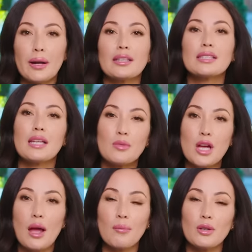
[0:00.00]
But at the same
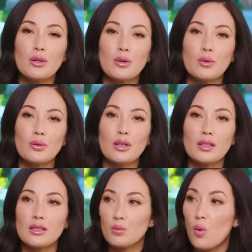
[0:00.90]
time, you
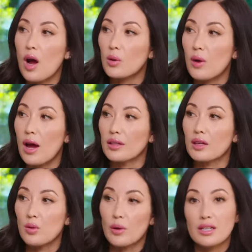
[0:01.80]
can walk around.
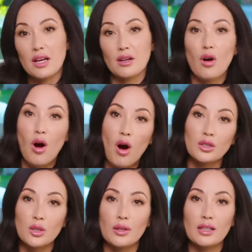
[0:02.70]
Like if you wanna take a
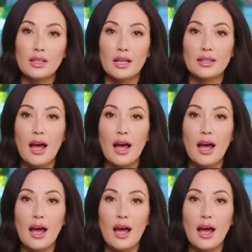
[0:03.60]
call, do anything like